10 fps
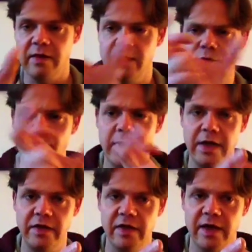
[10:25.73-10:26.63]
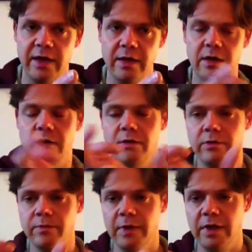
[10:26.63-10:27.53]
and then repeat it and
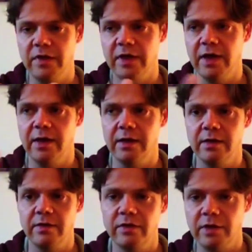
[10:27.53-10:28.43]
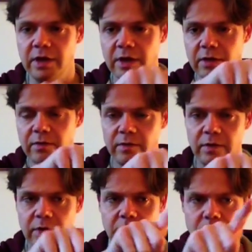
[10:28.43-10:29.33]
repeat it, and you know,
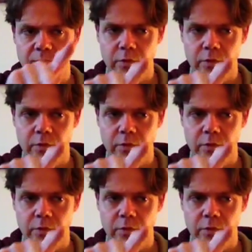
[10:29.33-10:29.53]
you're